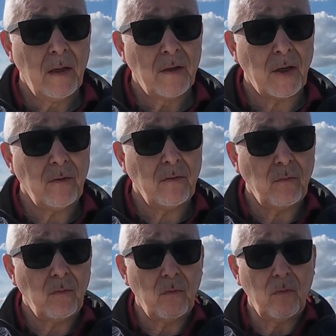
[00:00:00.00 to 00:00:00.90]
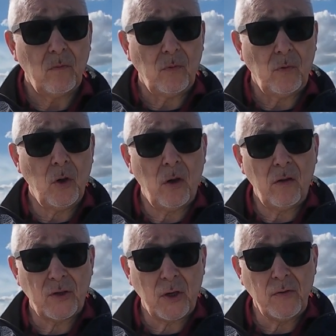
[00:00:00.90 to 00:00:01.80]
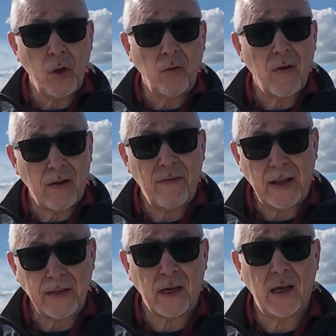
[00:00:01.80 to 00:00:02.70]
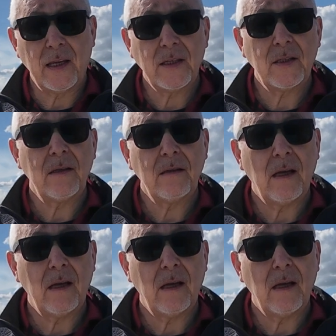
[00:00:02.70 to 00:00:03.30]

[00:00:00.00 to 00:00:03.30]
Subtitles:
So non-run flat tyres,